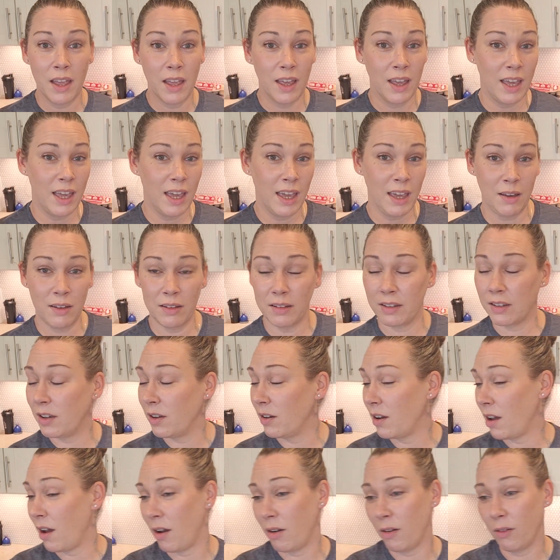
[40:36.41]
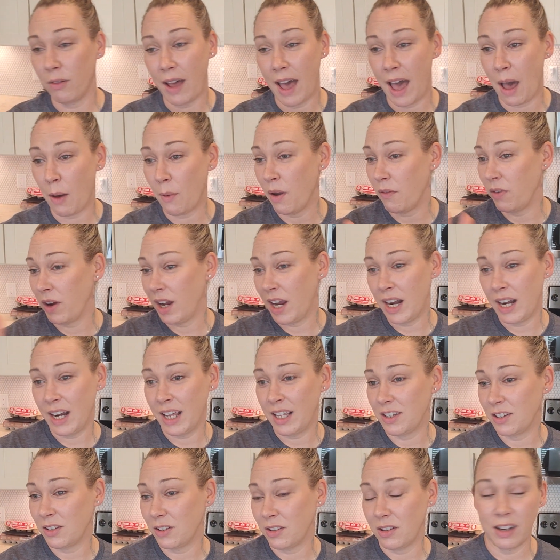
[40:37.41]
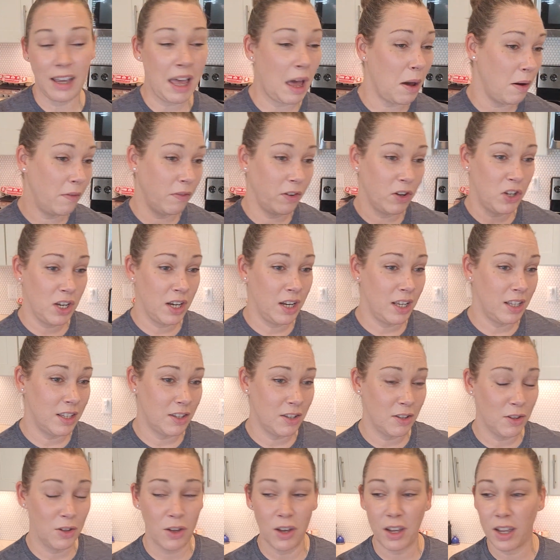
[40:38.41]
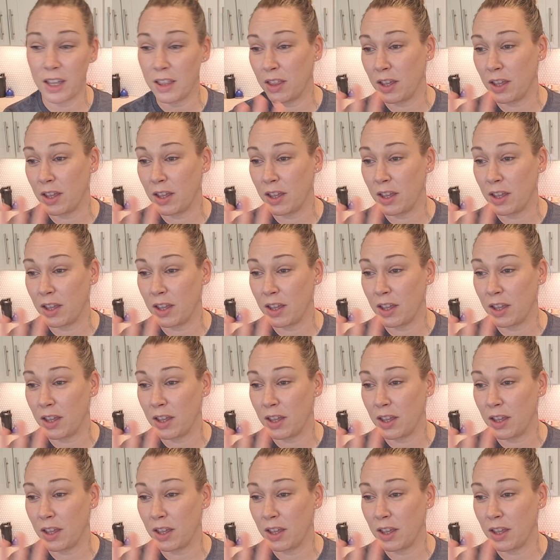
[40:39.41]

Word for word: He, you know, however he needs to look, however she needs to look,